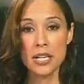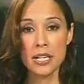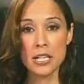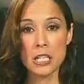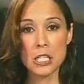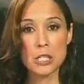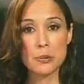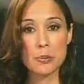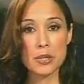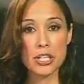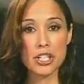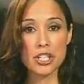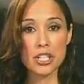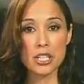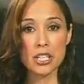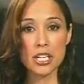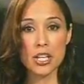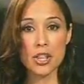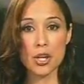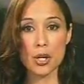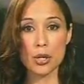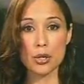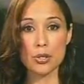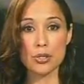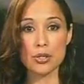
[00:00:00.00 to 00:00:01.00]
especially
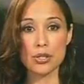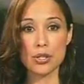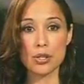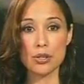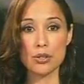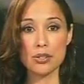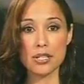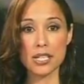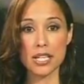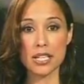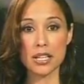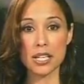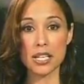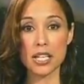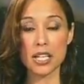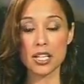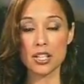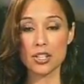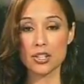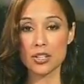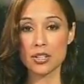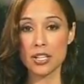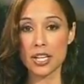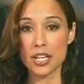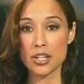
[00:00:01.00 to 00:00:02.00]
those using the
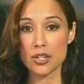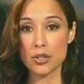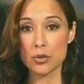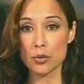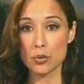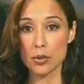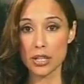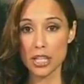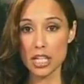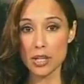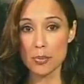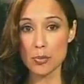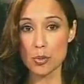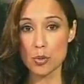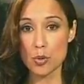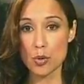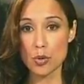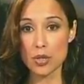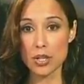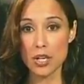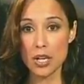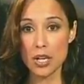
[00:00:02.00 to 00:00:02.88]
international airport,